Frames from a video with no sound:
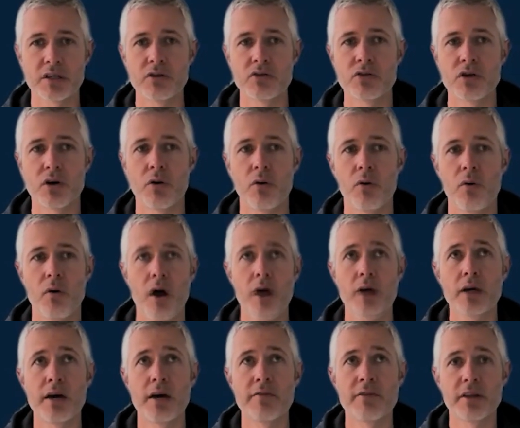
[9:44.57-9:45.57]
And so
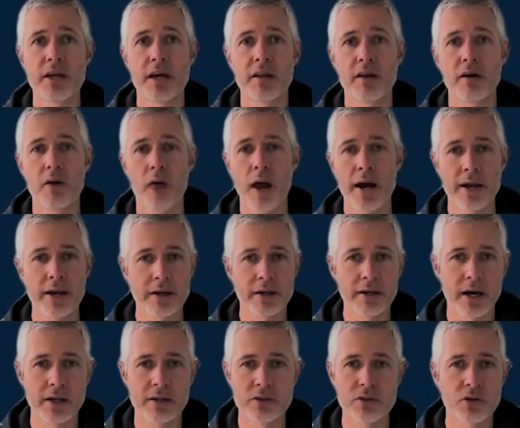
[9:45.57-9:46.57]
given that I had
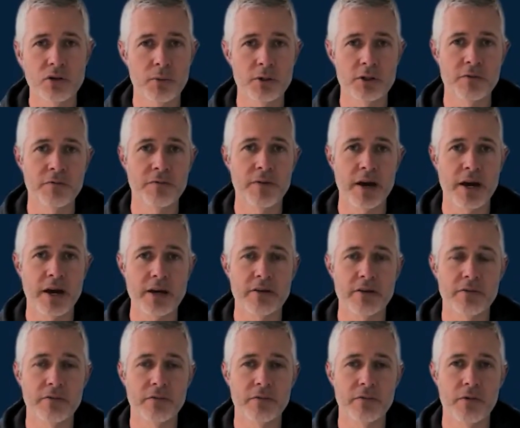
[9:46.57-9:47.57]
gotten so much
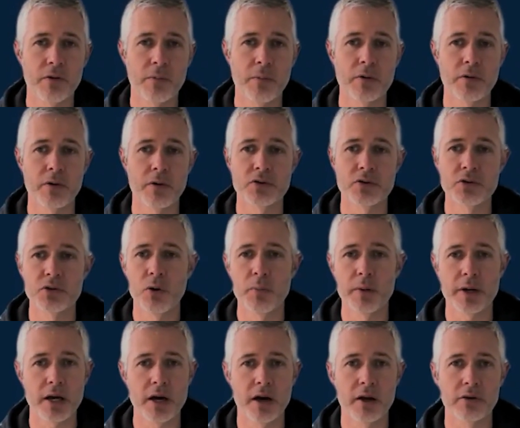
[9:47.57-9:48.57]
faith from so
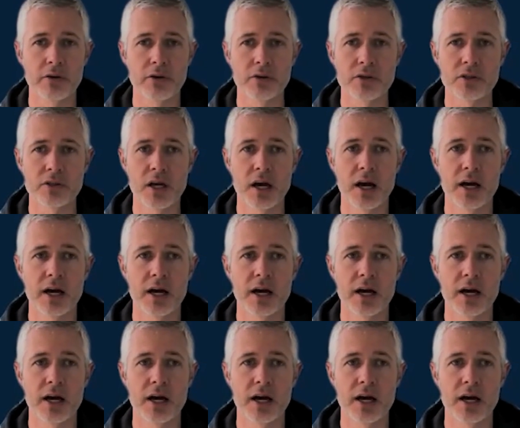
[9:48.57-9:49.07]
many others,